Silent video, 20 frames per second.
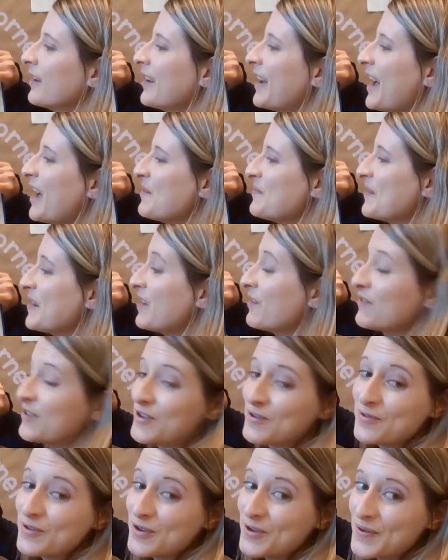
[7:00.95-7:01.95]
How many of
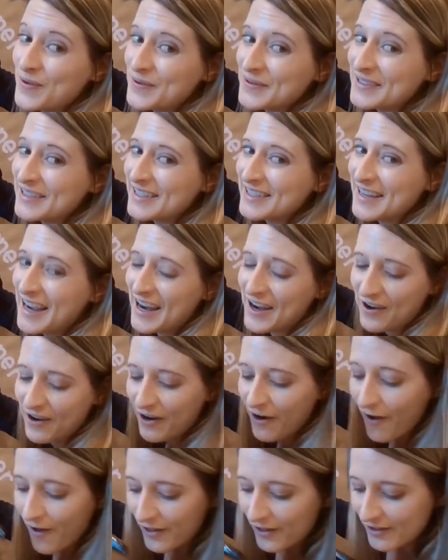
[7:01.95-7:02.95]
you knew it was a tiger
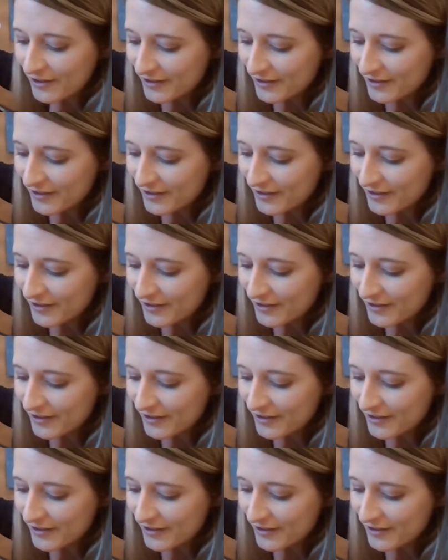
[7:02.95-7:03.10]
all